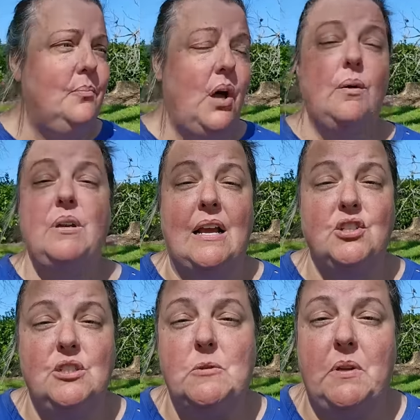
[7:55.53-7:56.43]
I, would
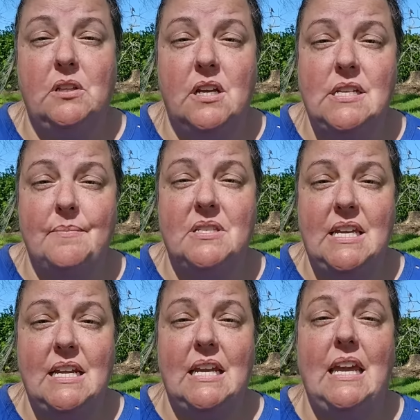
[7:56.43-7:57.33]
actually just spend a lot of time
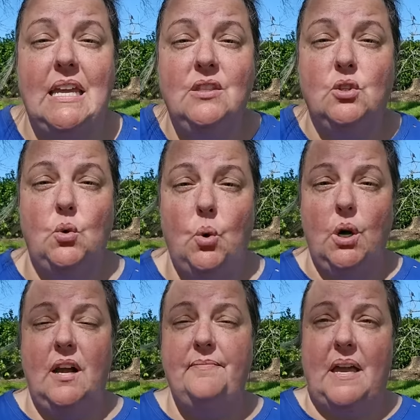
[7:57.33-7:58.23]
standing in the door
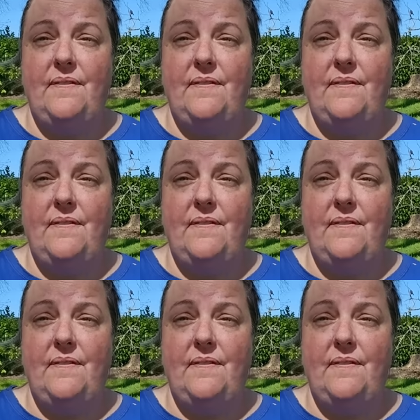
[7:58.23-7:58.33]
of my